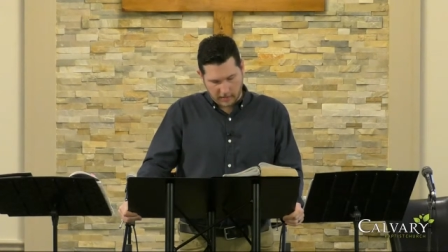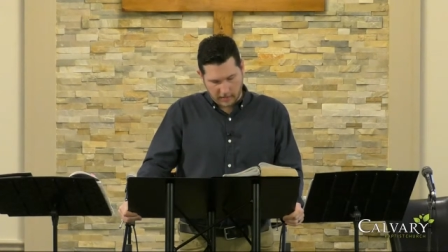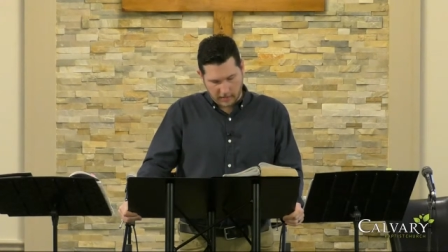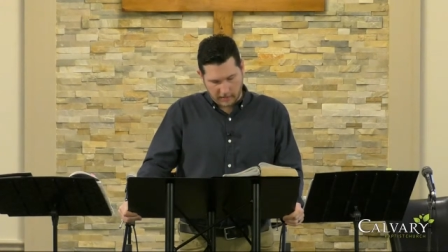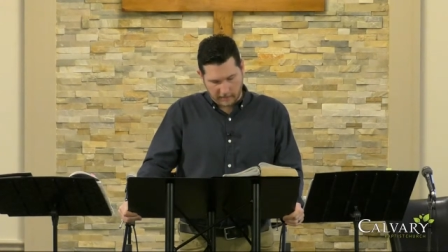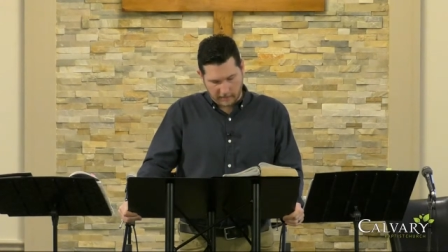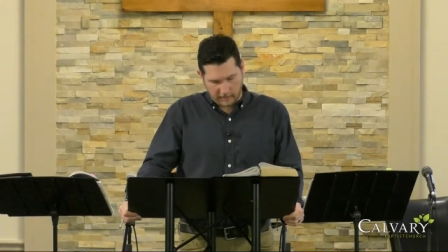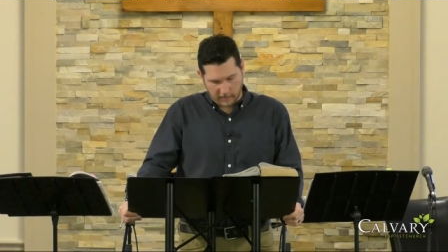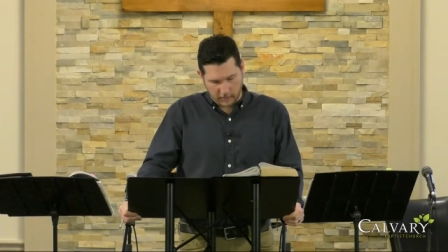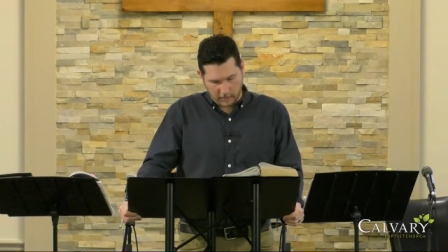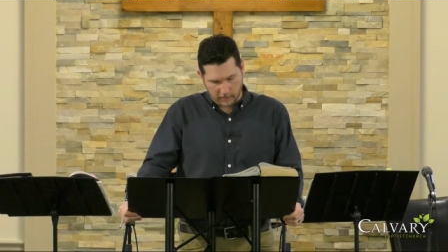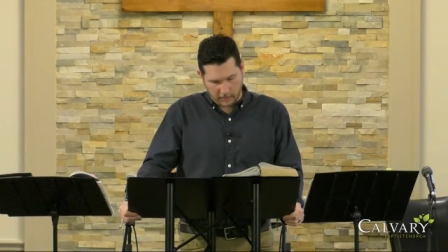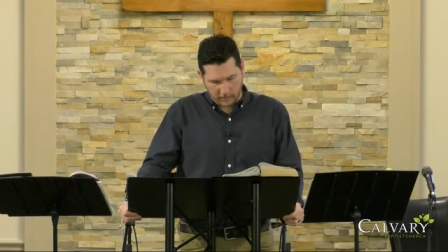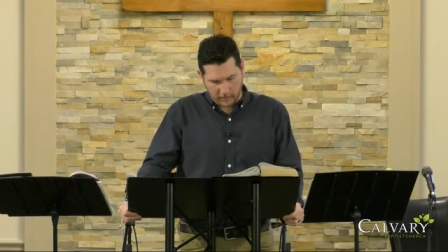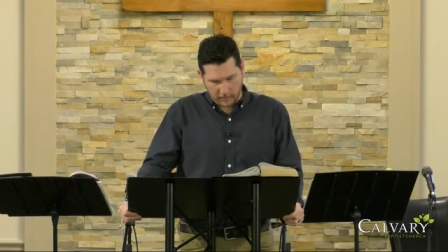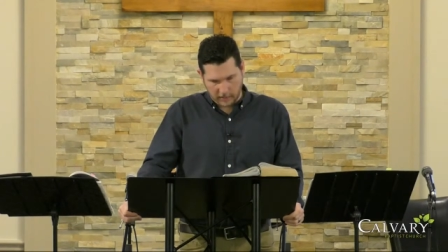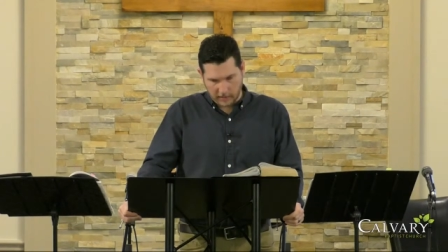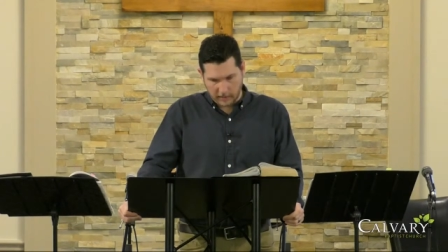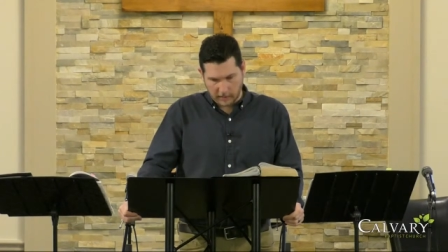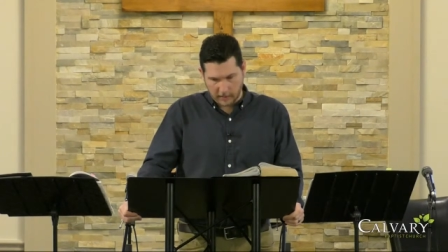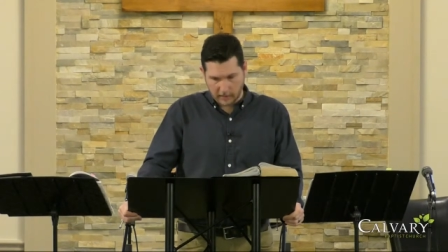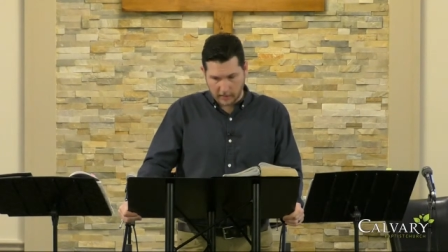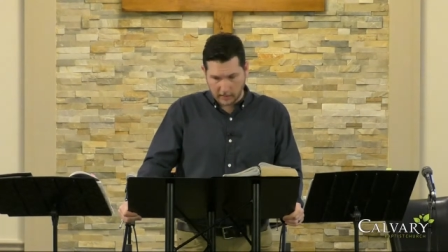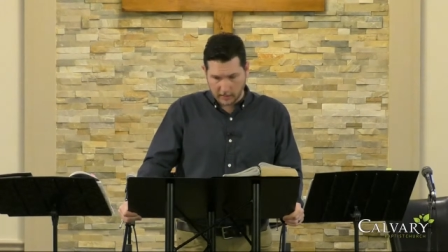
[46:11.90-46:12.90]
Have you
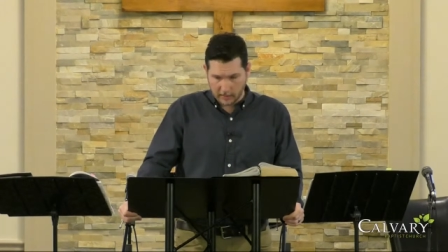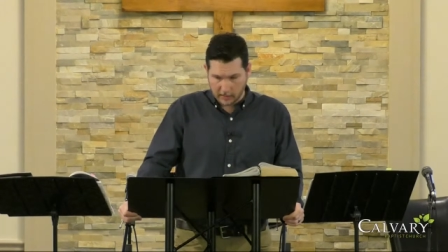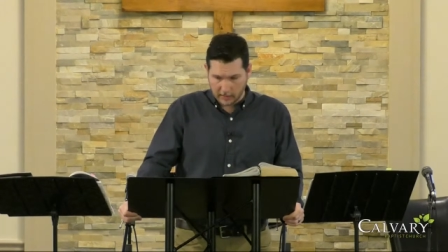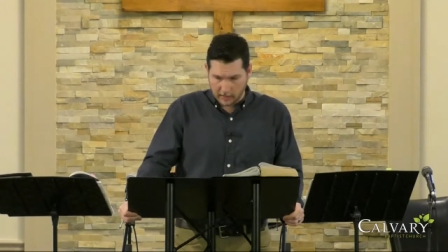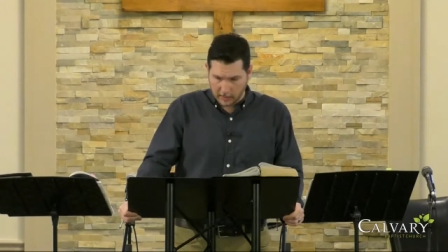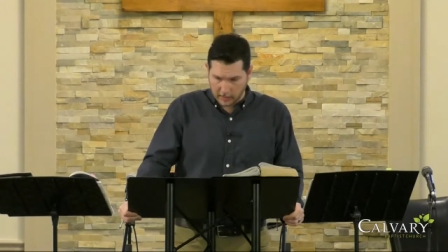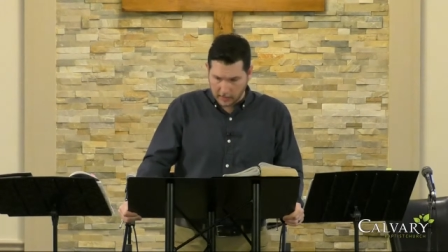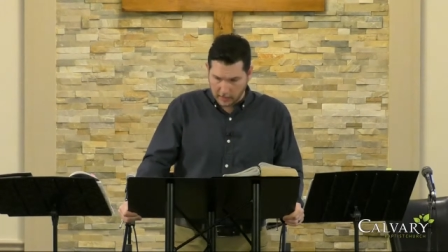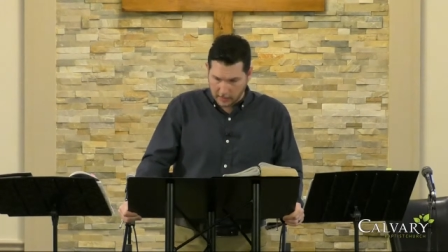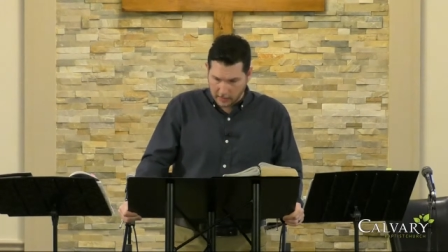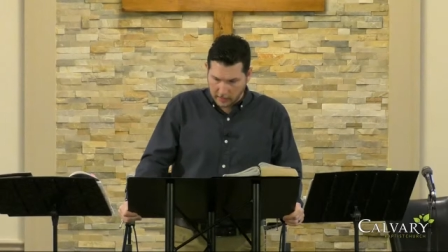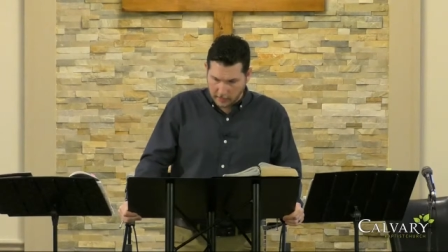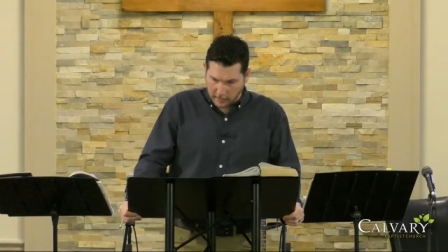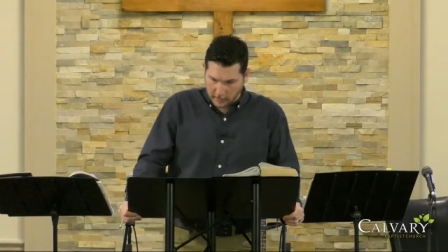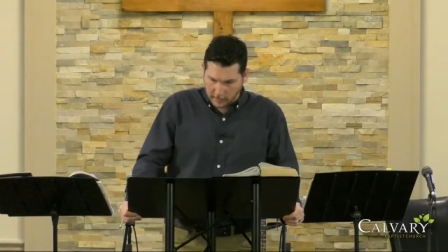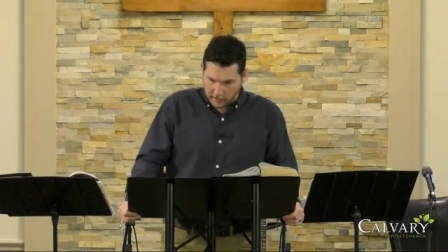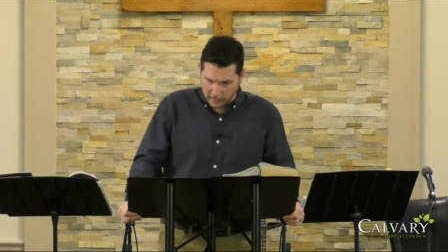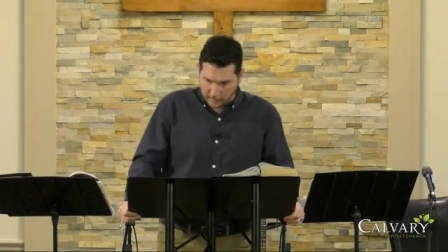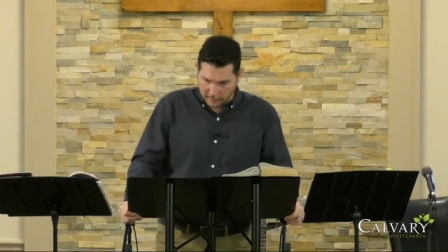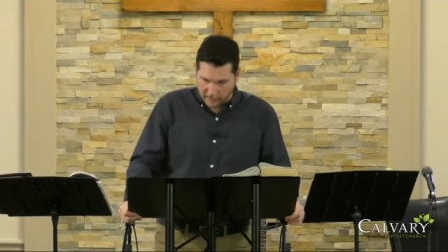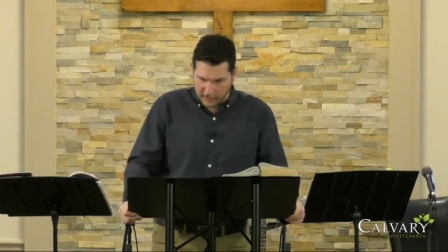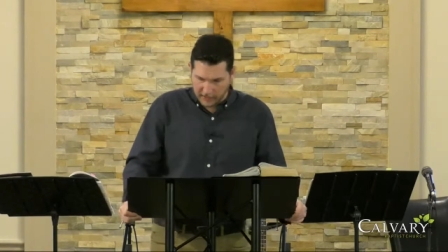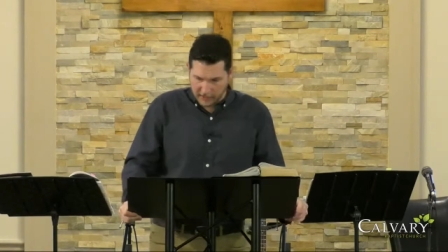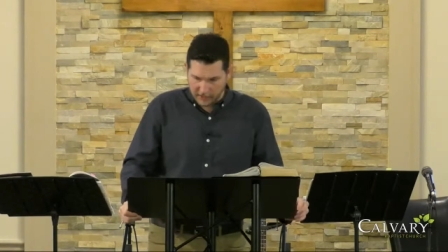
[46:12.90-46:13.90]

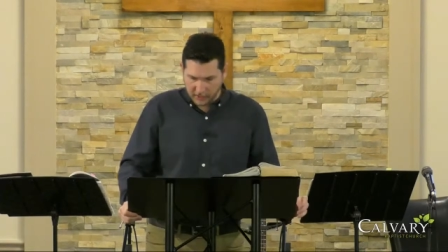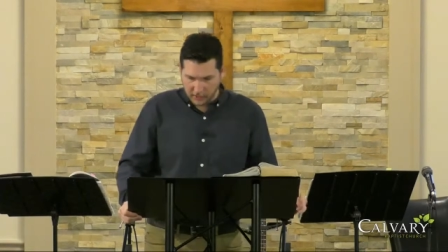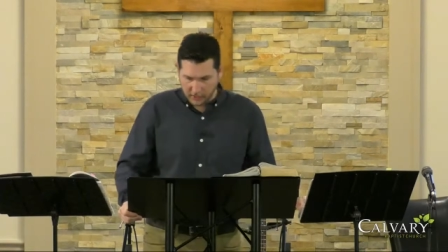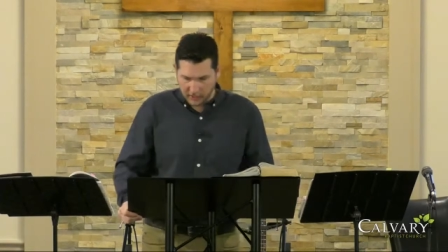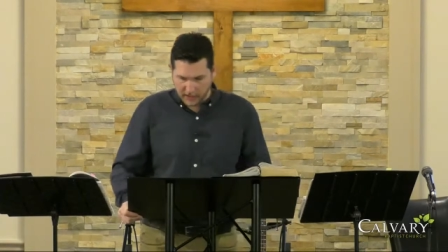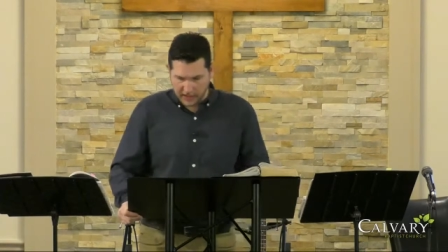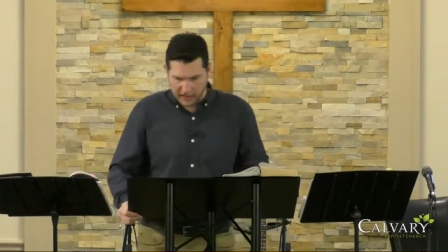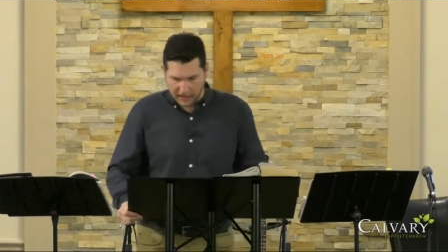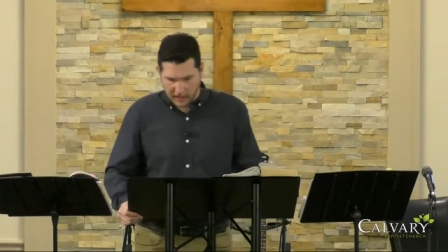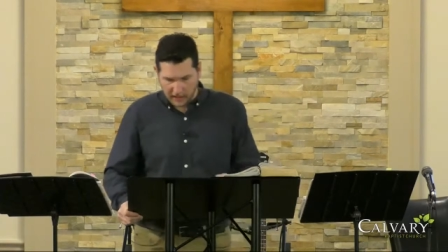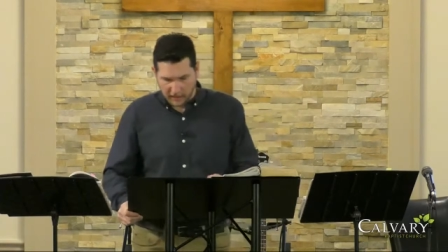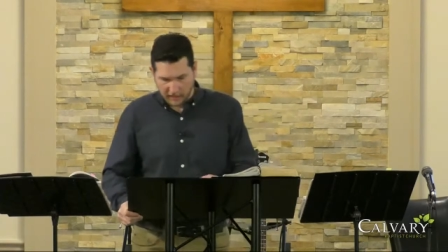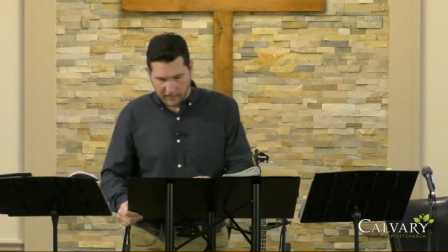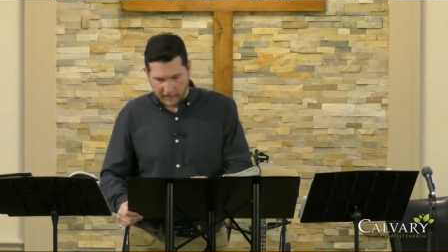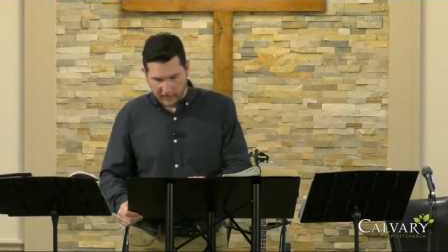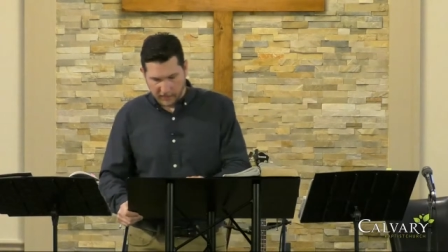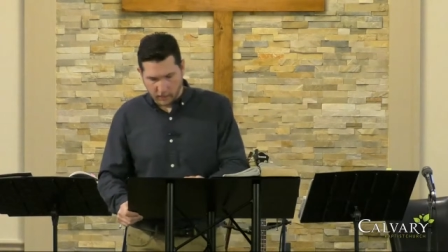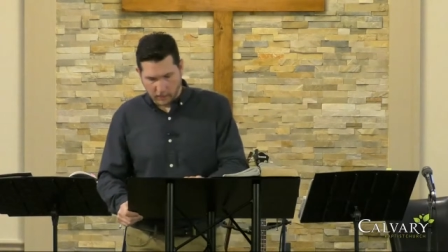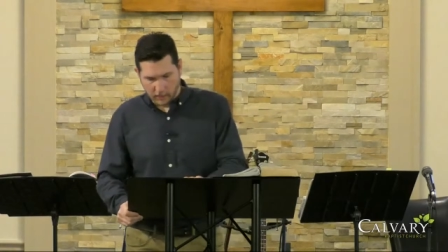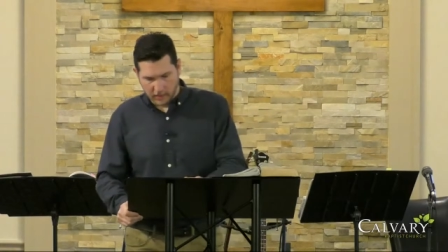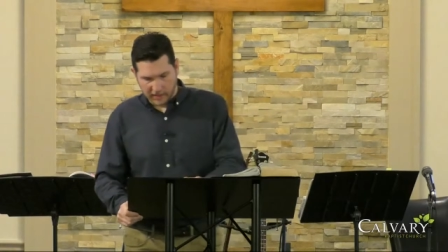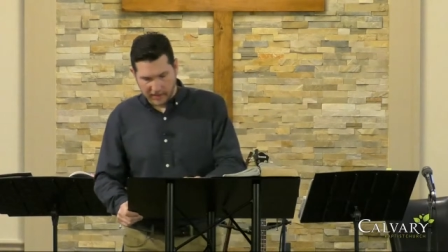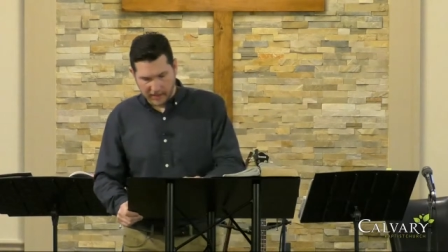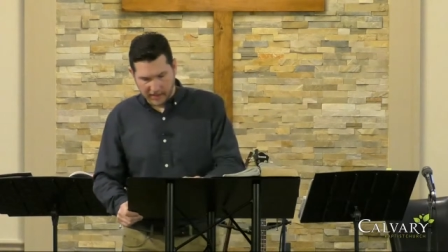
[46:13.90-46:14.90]
convinced yourself that
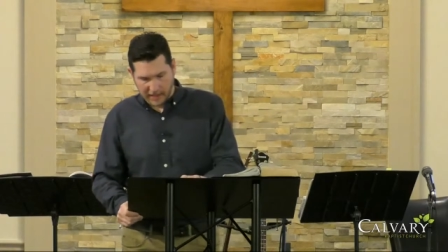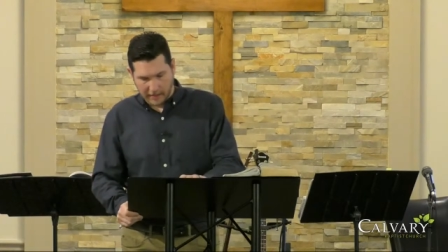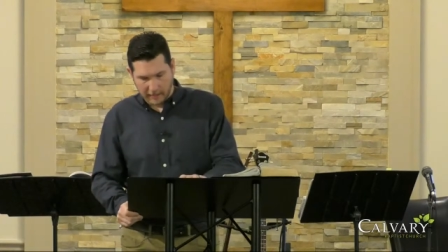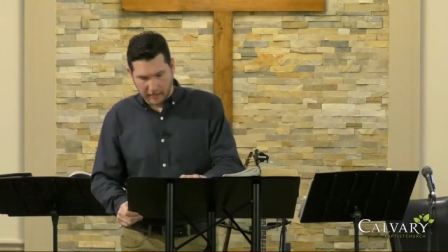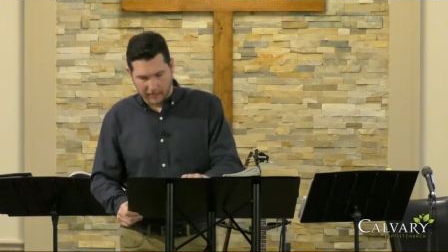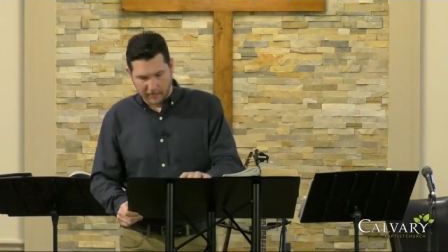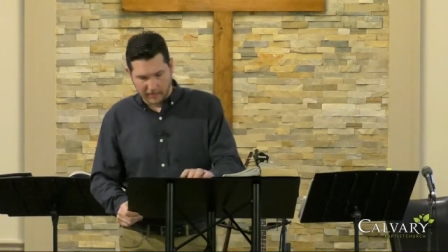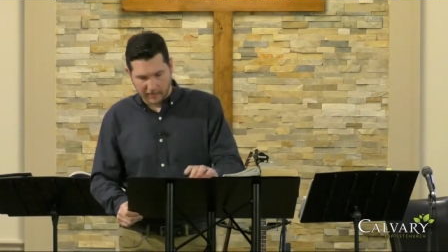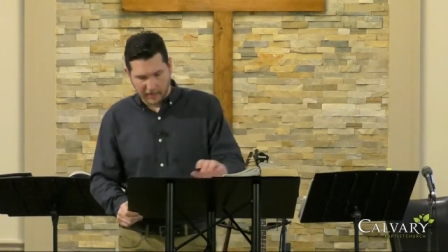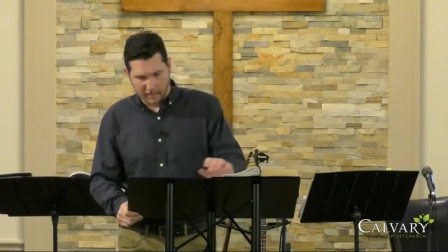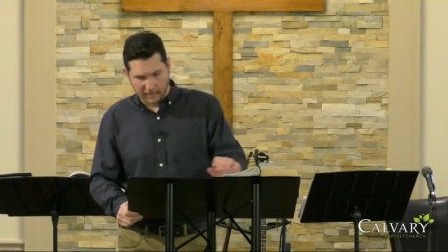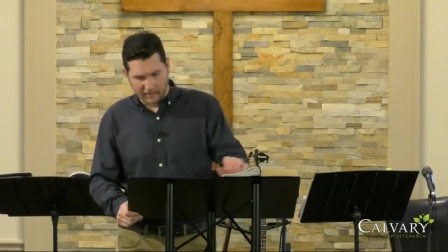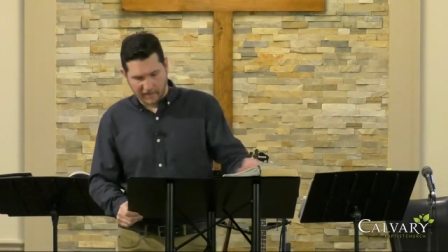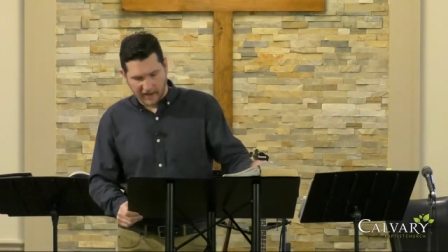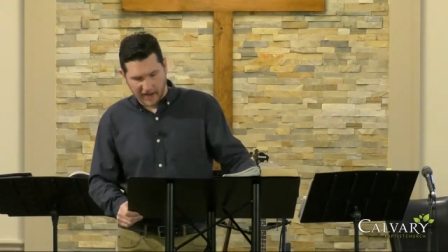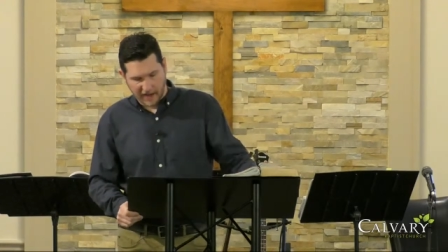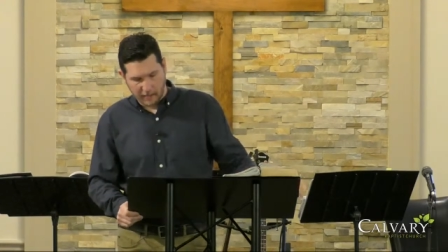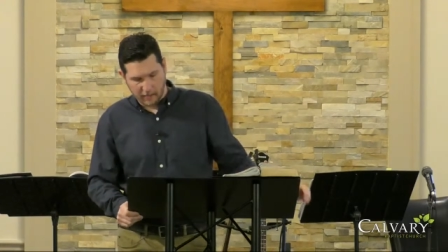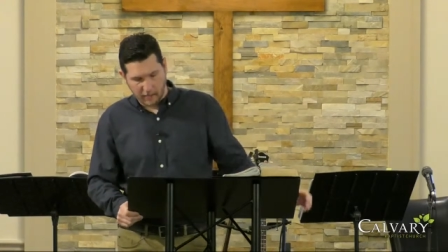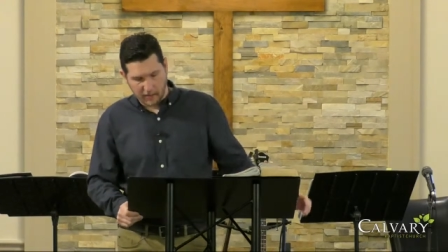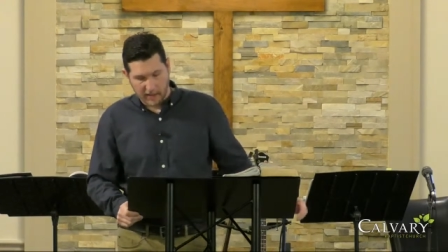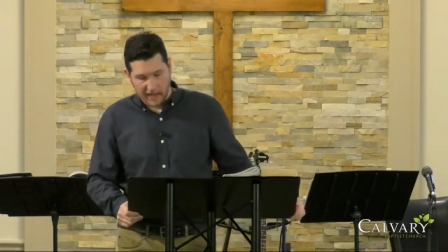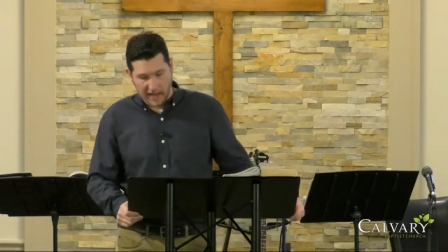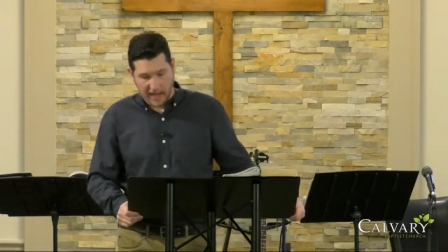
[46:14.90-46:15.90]
you are exempt from the
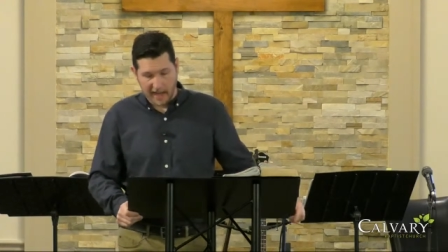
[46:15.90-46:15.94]
vibrant,